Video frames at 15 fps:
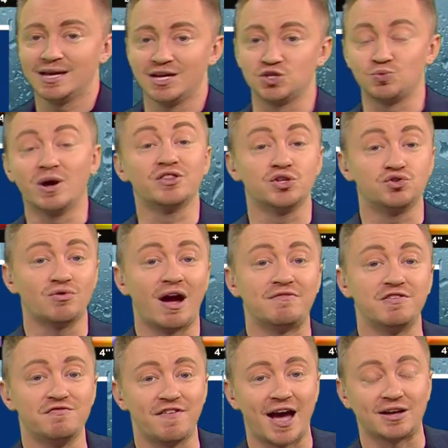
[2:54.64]
is one of the
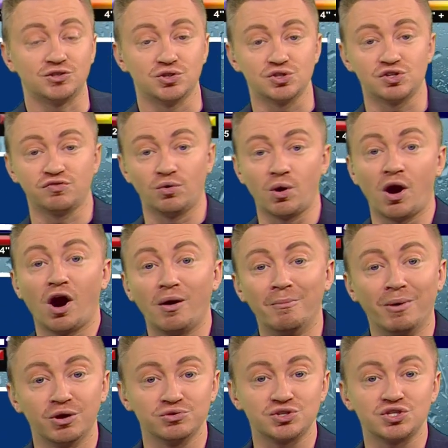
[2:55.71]
driving factors for our
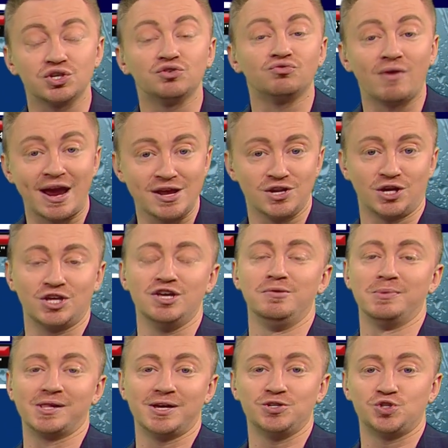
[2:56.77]
most rain
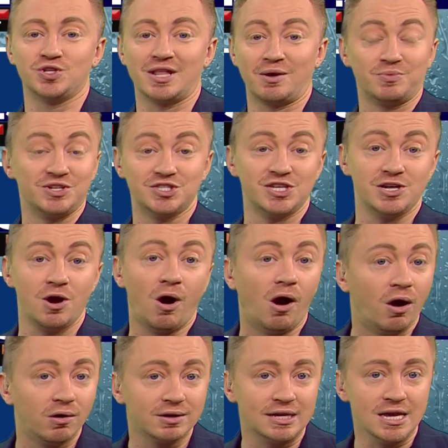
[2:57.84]
accumulation that we see
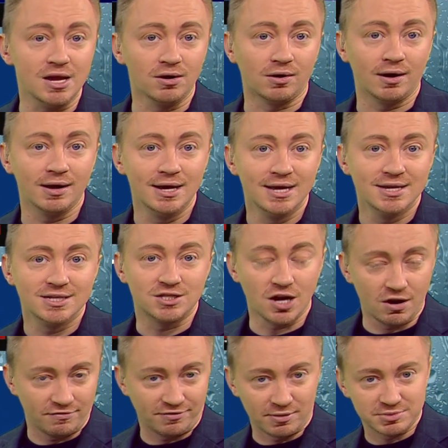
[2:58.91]
all year.
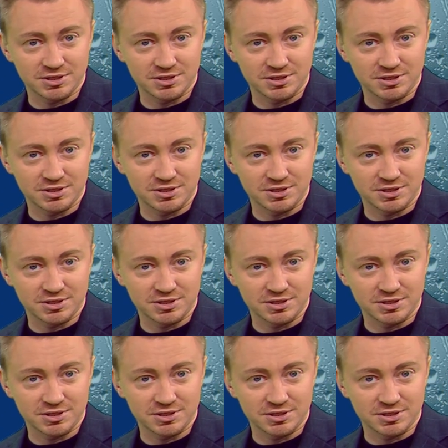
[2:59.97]
So from